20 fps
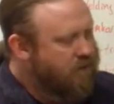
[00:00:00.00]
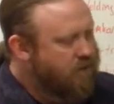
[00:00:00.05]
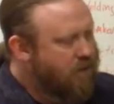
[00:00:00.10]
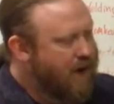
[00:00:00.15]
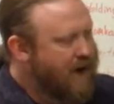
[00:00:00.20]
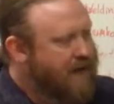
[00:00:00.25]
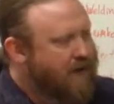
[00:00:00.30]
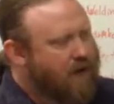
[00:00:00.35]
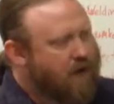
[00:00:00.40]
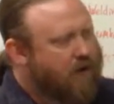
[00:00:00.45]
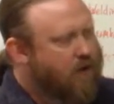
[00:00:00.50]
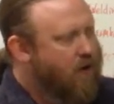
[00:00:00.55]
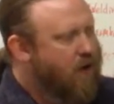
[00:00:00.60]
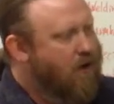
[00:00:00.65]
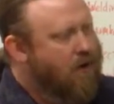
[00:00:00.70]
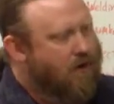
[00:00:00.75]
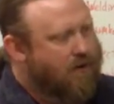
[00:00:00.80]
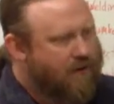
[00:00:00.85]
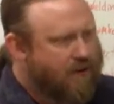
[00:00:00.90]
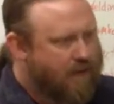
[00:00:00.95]
right
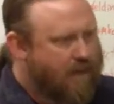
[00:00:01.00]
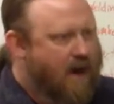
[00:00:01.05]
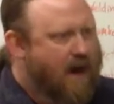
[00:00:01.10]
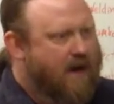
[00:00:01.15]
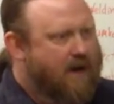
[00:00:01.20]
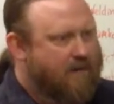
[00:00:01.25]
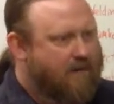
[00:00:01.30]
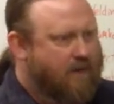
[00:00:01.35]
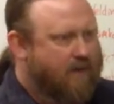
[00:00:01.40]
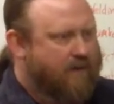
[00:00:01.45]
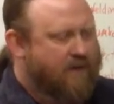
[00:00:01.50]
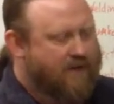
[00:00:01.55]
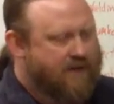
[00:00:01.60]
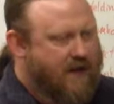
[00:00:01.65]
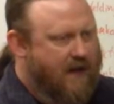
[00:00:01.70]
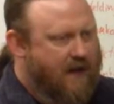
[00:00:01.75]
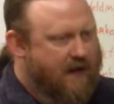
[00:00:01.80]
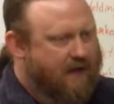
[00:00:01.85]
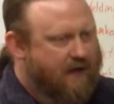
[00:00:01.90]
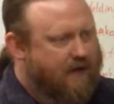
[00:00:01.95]
along the bottom of the
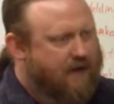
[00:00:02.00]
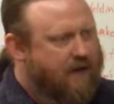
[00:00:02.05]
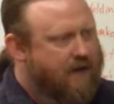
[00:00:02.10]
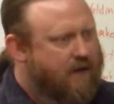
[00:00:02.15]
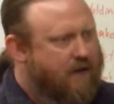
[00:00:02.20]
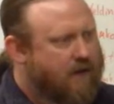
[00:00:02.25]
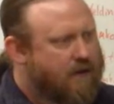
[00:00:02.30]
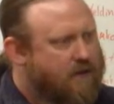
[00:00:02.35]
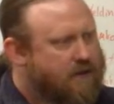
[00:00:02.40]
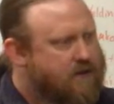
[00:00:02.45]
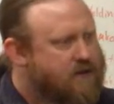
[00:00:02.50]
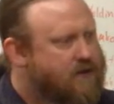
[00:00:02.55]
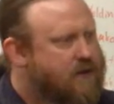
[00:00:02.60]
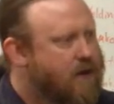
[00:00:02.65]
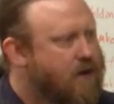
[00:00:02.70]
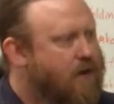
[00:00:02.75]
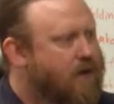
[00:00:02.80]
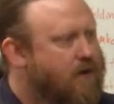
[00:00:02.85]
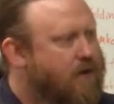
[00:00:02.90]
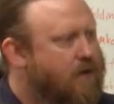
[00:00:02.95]
tank.
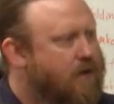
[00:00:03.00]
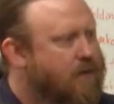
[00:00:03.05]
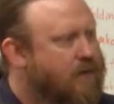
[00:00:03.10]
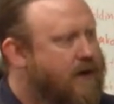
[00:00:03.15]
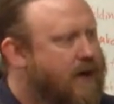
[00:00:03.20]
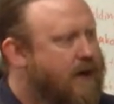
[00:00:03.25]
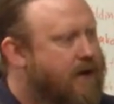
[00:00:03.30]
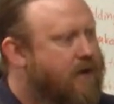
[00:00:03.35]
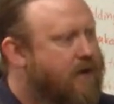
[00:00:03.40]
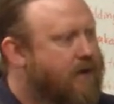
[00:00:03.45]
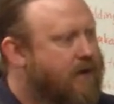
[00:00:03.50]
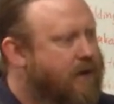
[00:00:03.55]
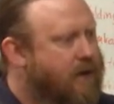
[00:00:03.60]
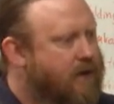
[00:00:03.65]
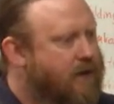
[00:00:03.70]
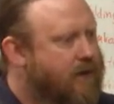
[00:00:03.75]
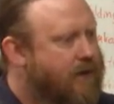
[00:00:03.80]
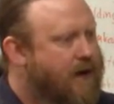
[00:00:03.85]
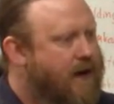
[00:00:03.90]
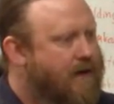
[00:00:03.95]
So not only
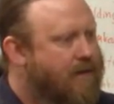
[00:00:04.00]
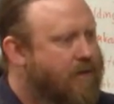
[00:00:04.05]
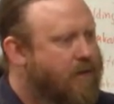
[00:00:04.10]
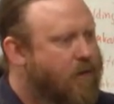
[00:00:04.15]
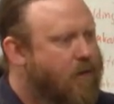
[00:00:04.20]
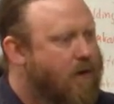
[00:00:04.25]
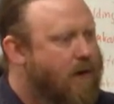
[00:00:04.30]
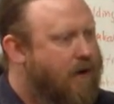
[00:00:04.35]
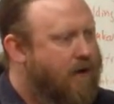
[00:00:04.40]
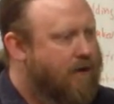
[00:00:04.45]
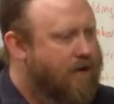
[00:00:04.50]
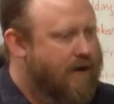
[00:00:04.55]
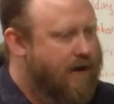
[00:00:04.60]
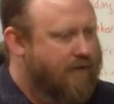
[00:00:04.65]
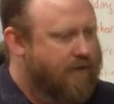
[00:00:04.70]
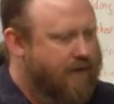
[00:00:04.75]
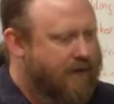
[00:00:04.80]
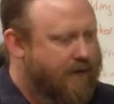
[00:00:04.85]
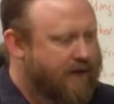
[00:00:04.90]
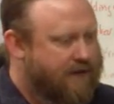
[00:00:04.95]
do you have the water
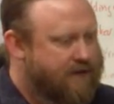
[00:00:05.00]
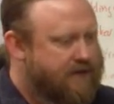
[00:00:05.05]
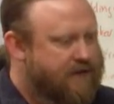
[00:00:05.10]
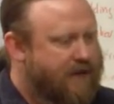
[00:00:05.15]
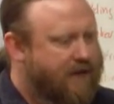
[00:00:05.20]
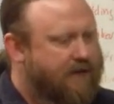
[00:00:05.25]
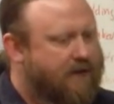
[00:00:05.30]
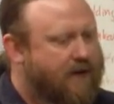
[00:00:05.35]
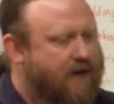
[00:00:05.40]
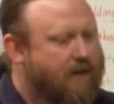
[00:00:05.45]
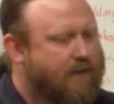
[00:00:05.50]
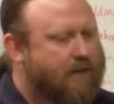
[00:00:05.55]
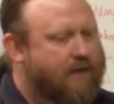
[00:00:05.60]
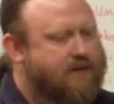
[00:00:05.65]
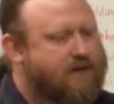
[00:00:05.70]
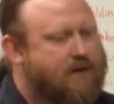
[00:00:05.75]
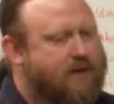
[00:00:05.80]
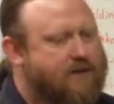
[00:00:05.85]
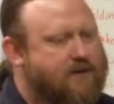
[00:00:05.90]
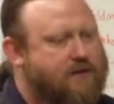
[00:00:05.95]
and everything sitting there, but
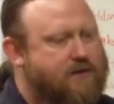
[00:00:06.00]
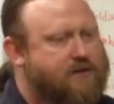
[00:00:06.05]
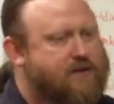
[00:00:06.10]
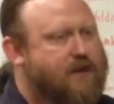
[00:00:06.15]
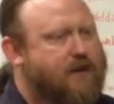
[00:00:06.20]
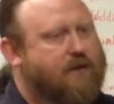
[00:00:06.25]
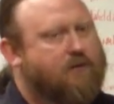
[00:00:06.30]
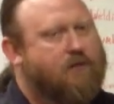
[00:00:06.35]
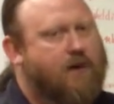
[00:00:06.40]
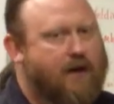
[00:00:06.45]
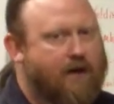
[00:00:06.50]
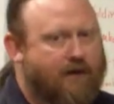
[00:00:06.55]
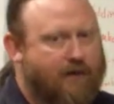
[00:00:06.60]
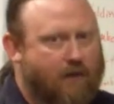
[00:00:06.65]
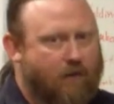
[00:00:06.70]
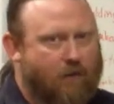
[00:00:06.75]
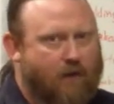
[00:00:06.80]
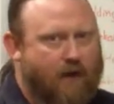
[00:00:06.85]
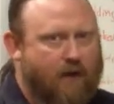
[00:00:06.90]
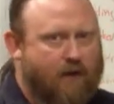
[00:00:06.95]
it's also sitting right
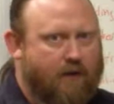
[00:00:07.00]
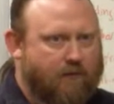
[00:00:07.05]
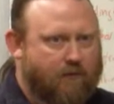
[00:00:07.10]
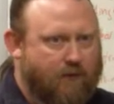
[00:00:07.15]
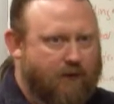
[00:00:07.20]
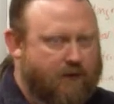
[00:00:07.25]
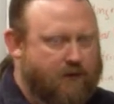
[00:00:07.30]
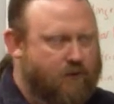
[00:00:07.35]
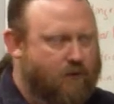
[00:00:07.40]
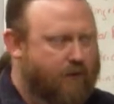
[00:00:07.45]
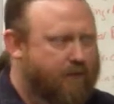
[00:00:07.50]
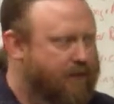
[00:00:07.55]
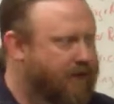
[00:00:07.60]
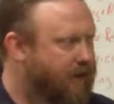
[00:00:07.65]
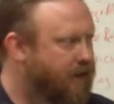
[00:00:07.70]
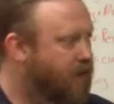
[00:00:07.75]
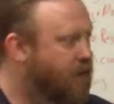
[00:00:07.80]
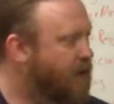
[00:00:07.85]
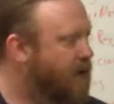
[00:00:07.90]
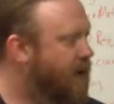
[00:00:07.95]
on the weld, which would
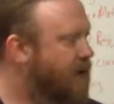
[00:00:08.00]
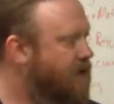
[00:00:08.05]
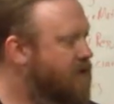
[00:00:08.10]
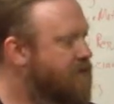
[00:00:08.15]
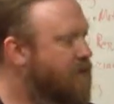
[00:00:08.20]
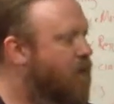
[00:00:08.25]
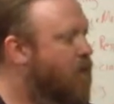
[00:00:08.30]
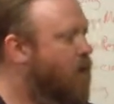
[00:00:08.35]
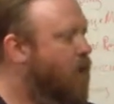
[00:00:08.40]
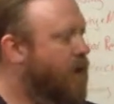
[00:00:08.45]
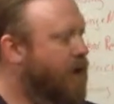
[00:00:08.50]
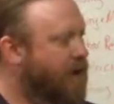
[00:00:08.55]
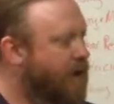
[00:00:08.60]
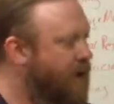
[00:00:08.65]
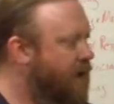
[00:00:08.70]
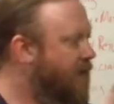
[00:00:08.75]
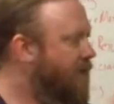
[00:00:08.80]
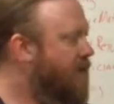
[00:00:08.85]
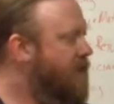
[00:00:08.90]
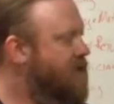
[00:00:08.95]
be the weakest point
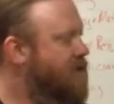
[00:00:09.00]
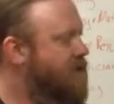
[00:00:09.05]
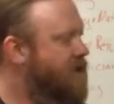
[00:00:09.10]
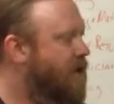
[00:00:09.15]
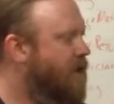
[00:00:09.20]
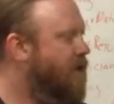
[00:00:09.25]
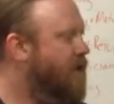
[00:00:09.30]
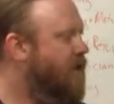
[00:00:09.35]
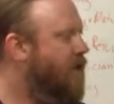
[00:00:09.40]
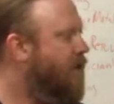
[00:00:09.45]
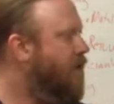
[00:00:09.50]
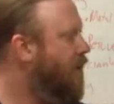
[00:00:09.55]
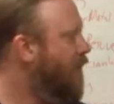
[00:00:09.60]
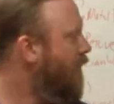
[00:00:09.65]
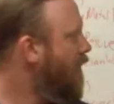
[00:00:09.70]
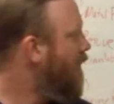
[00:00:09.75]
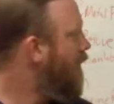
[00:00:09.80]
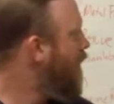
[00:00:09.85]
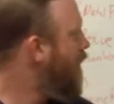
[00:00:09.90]
in the cylinder.